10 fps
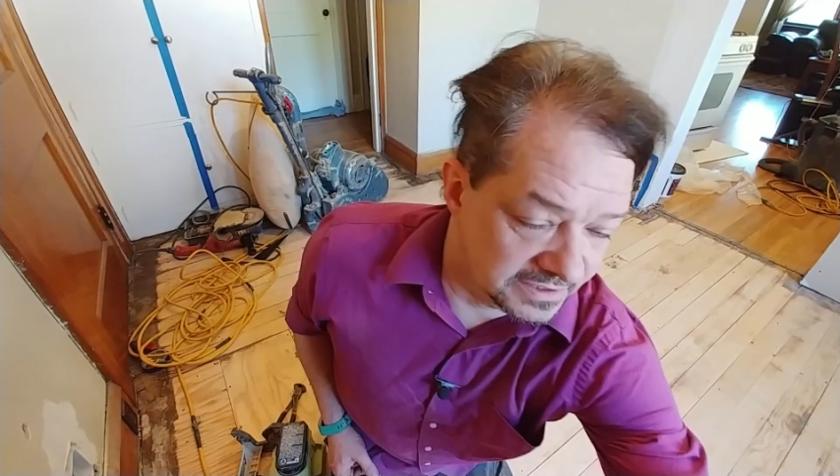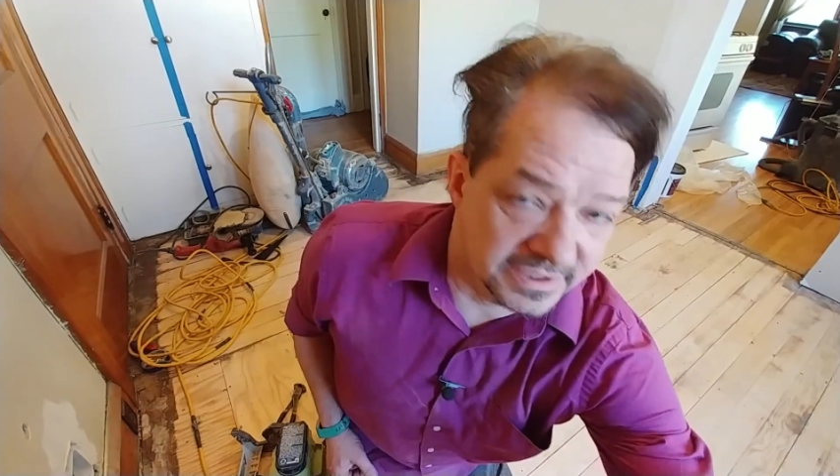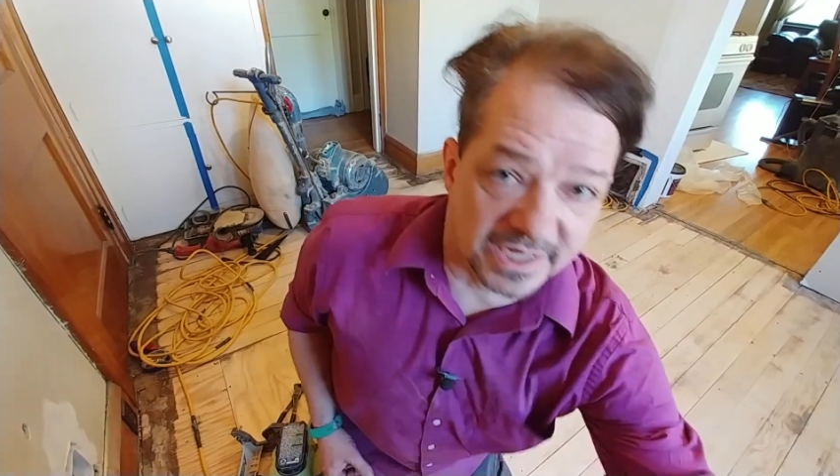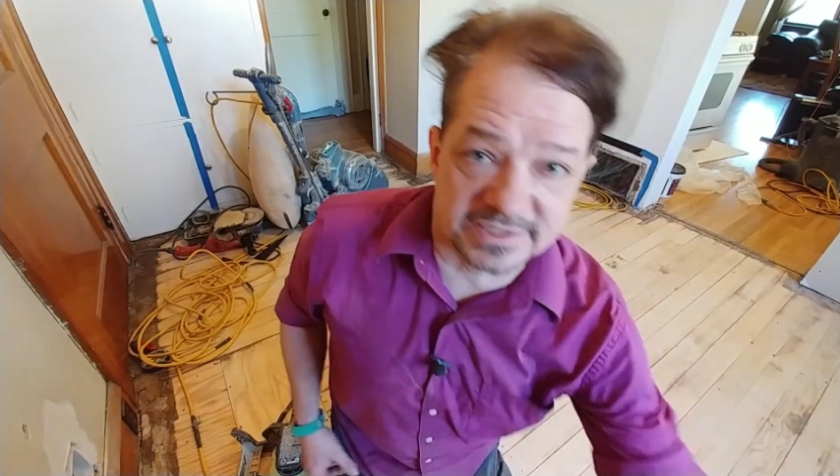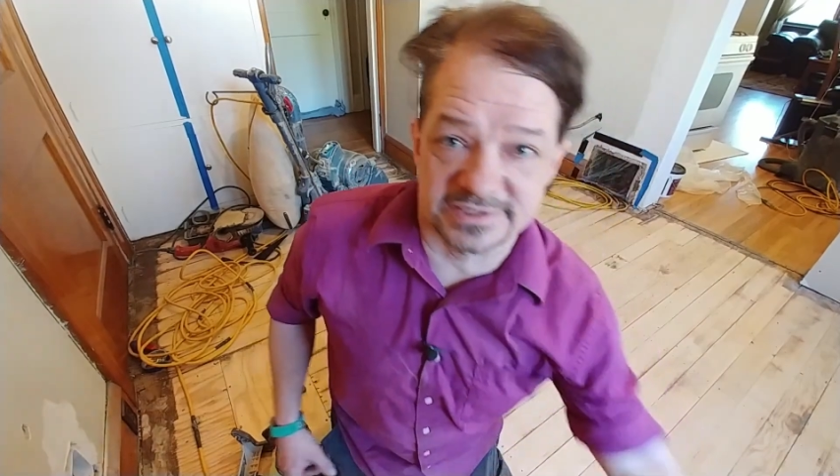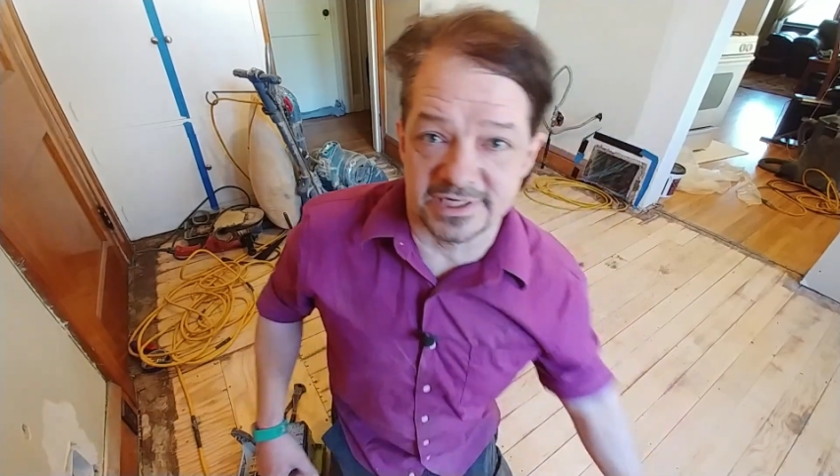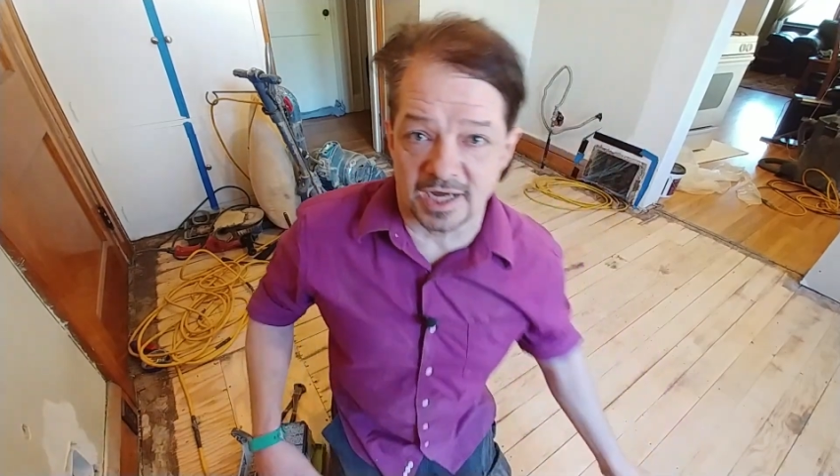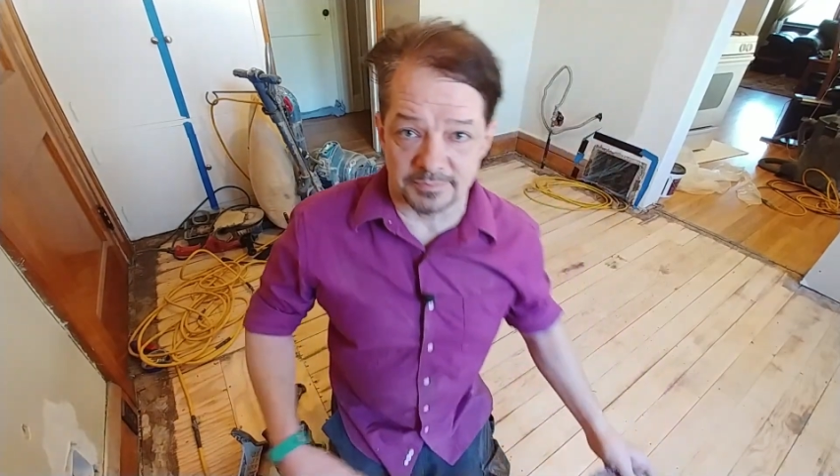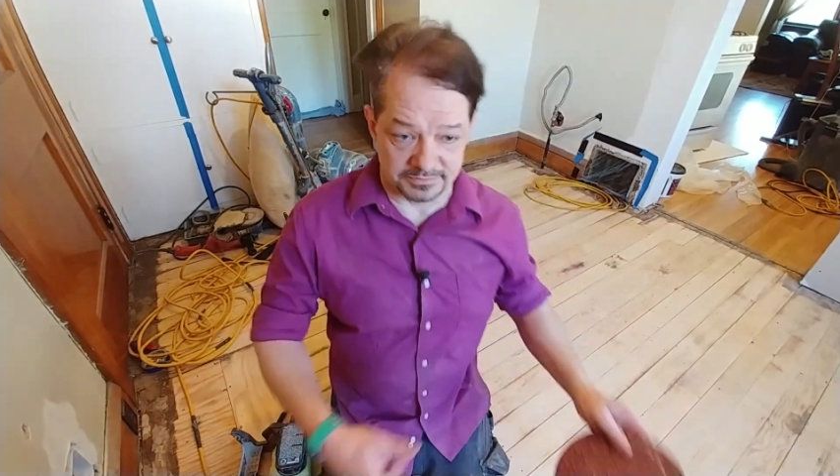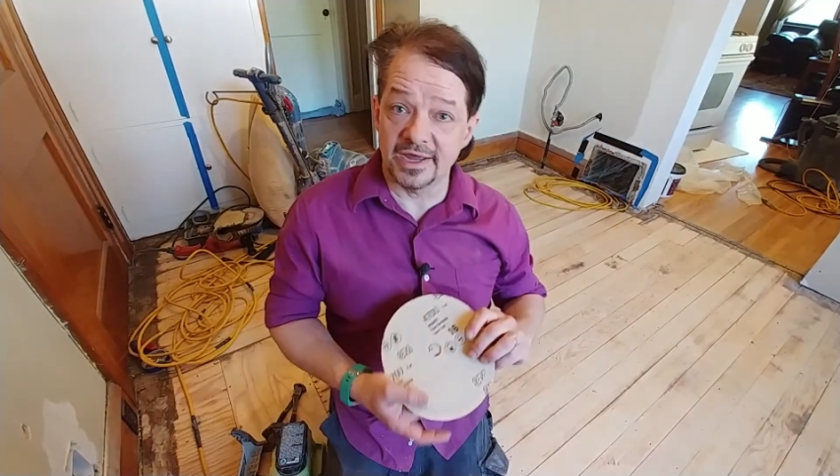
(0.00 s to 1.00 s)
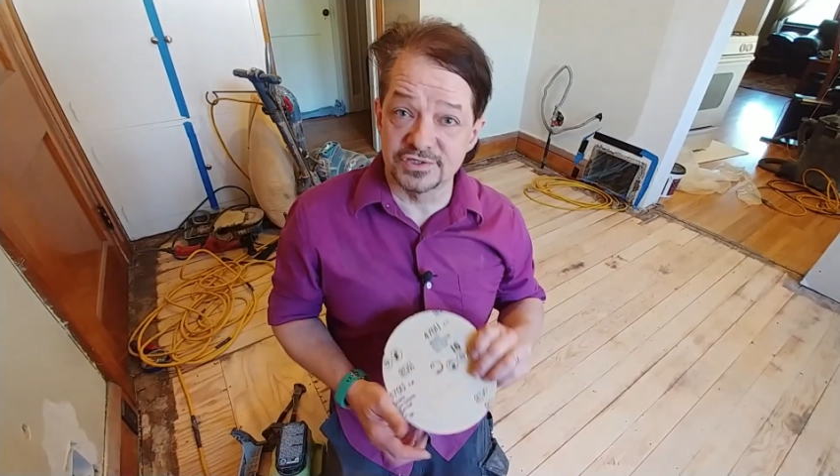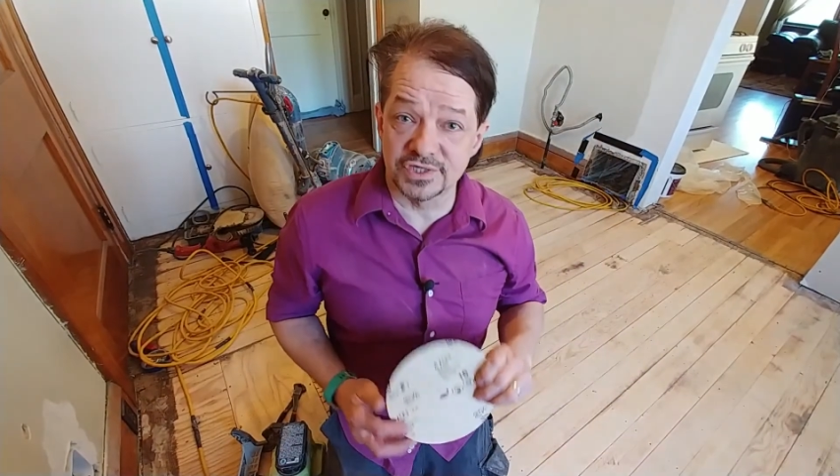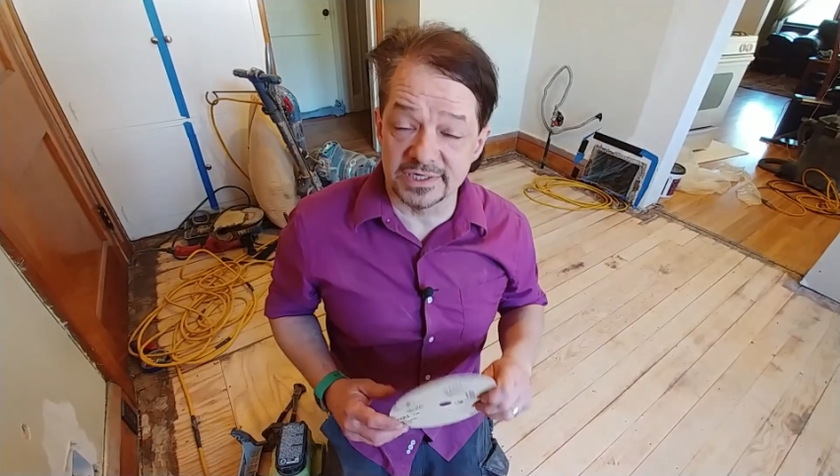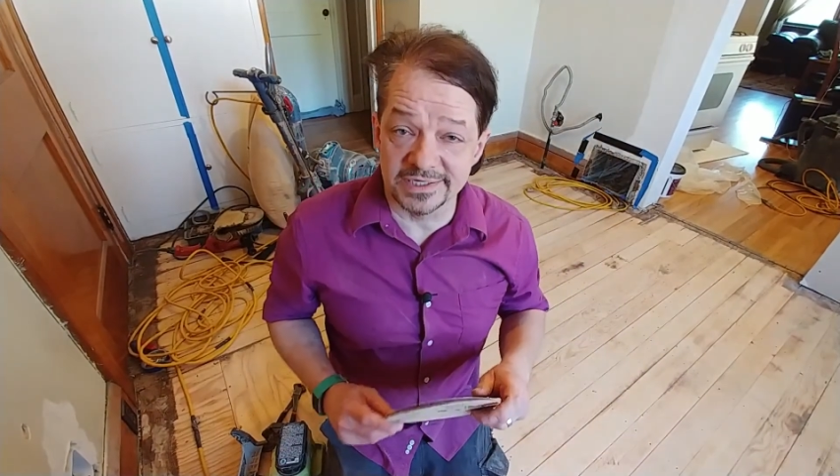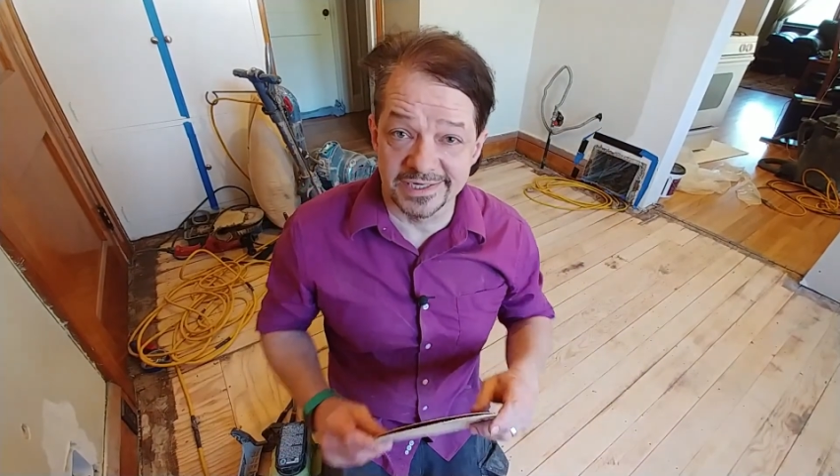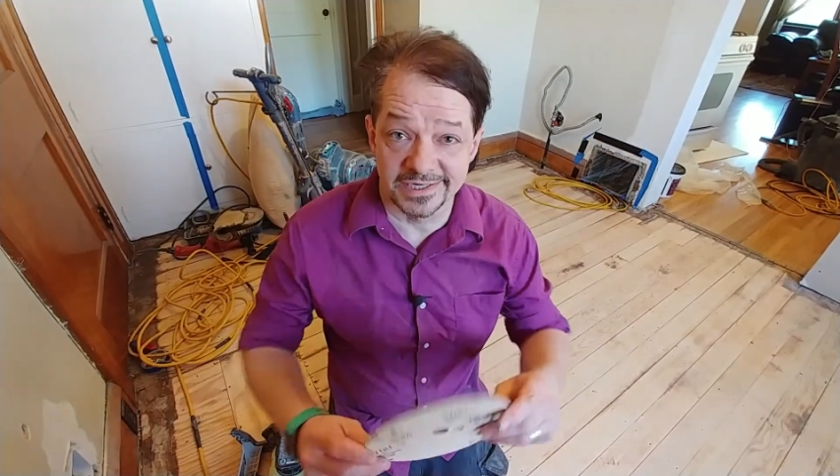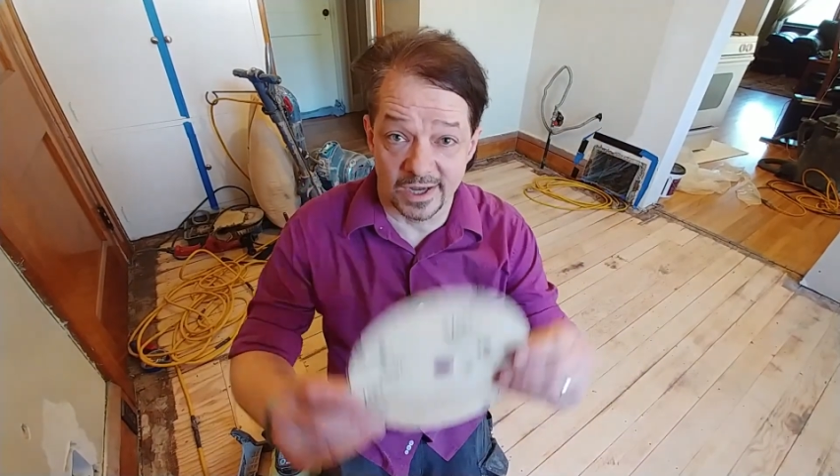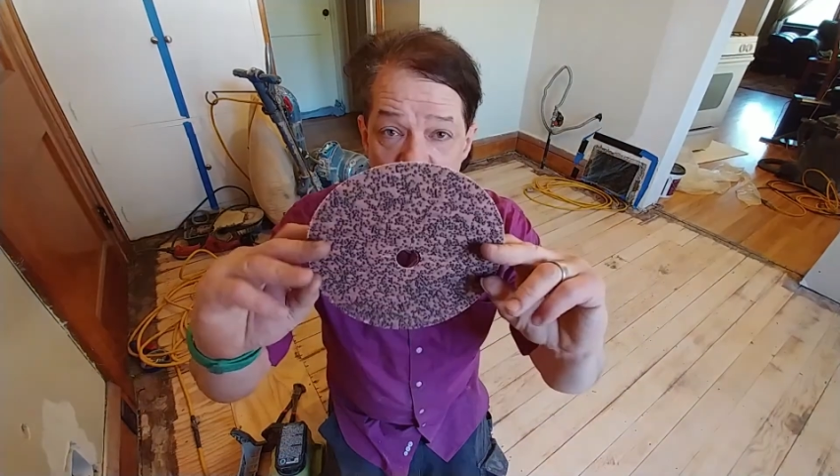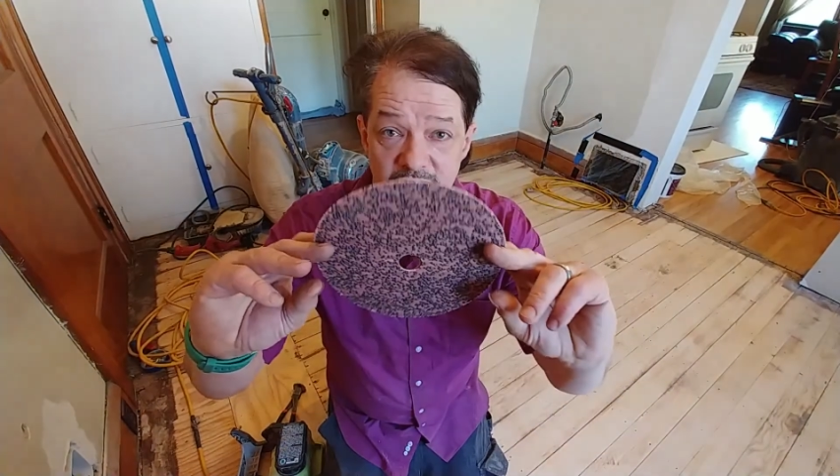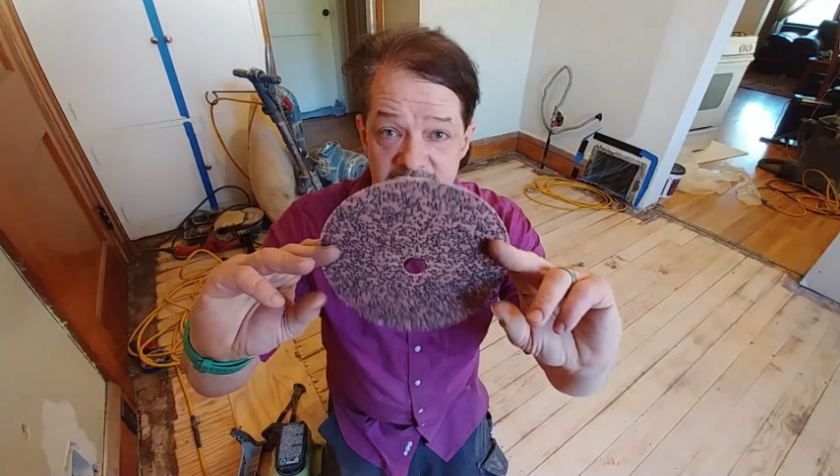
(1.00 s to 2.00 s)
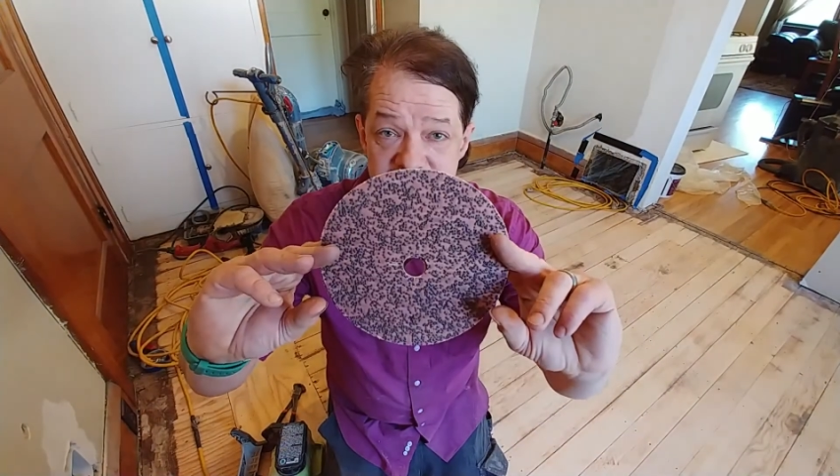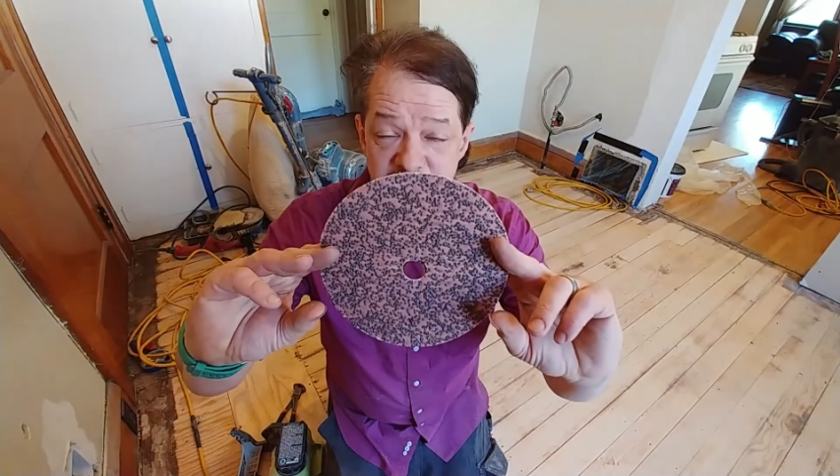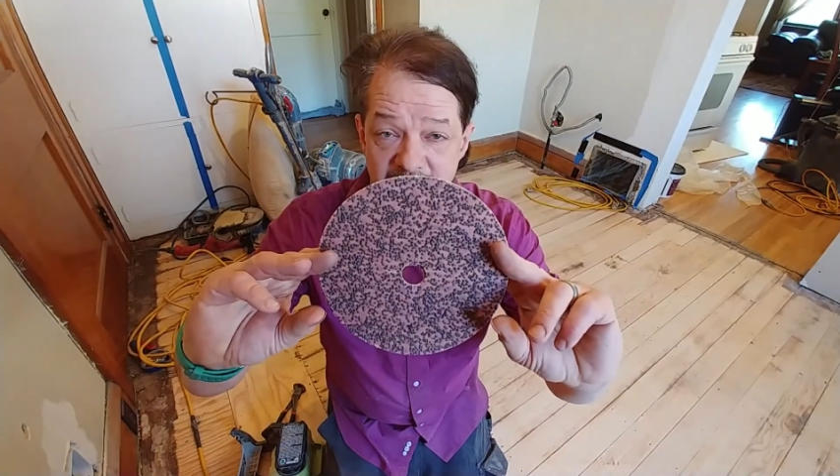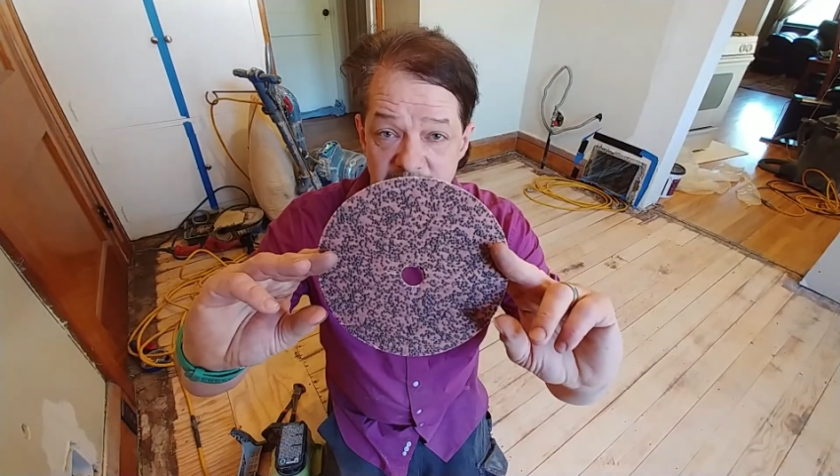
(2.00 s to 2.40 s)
Next stop, edging with this bad